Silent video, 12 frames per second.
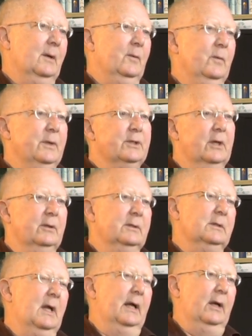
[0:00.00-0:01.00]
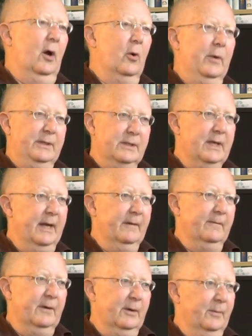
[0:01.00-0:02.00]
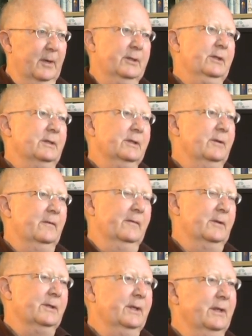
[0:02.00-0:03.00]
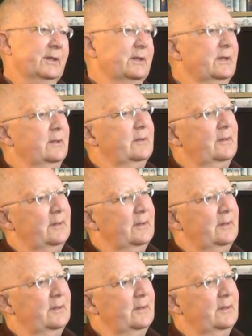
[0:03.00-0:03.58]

which I'm not always saying very much because the university is a